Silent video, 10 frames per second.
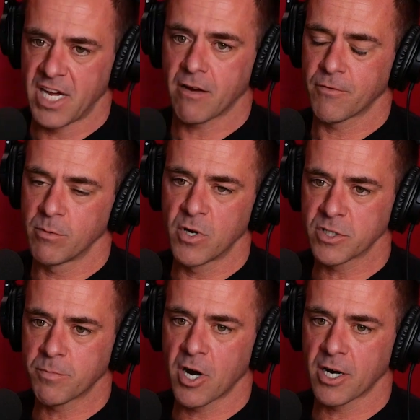Yeah, for the
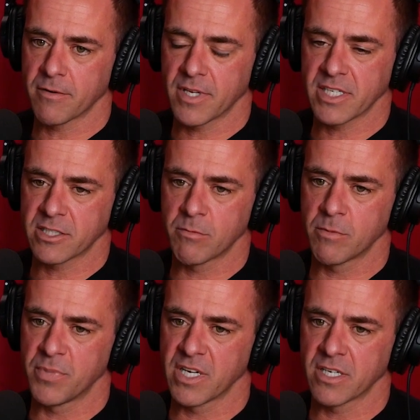most part. Like some of
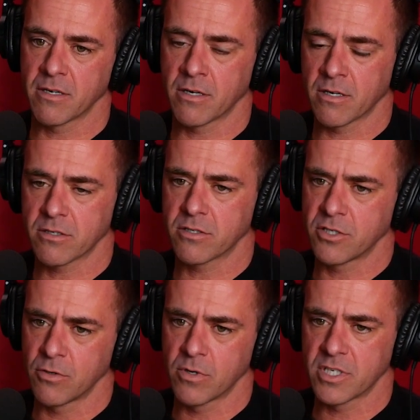the bigger
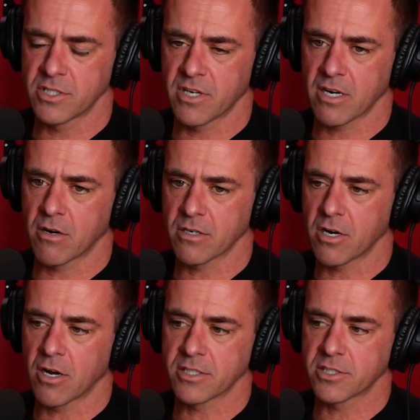tours are like on
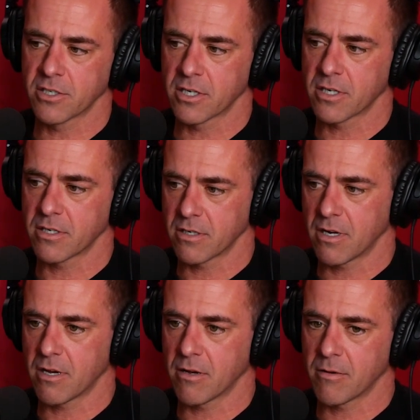concert
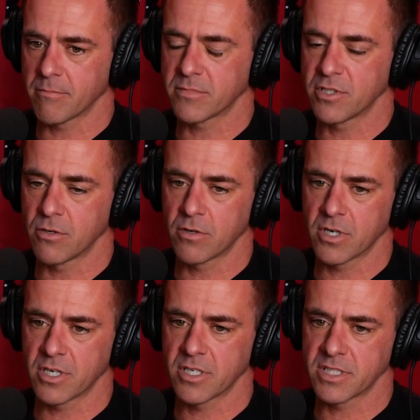
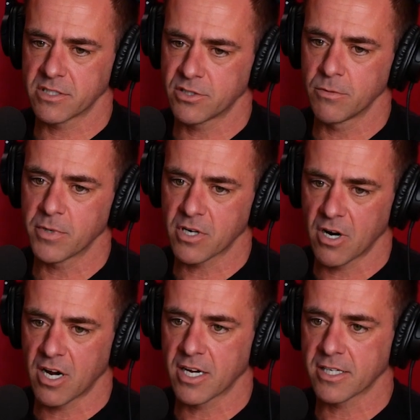tours,
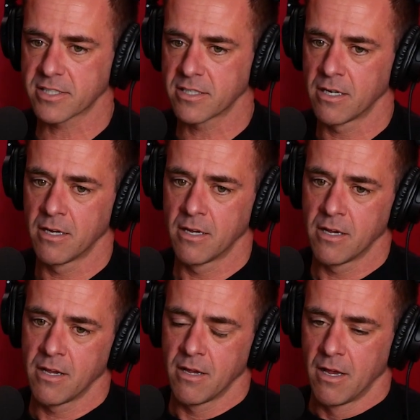Supercross.
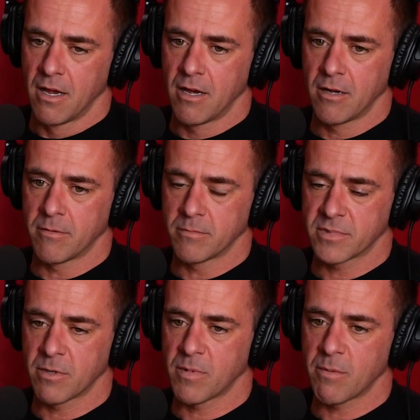Some
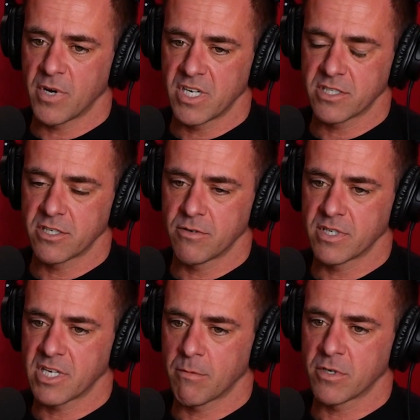of my buddies are
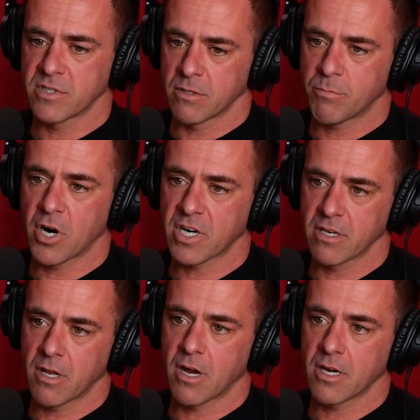doing demos in the
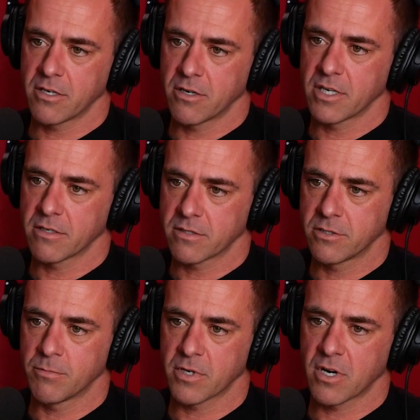parking lot during
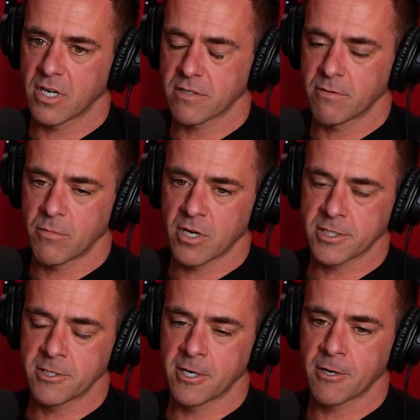Supercross for
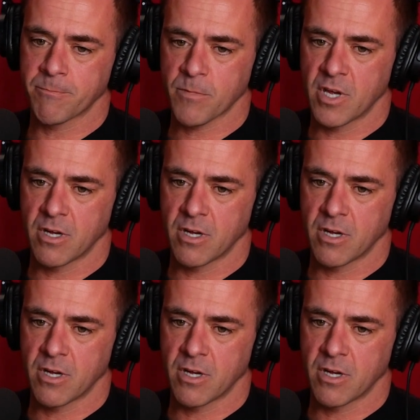Monster.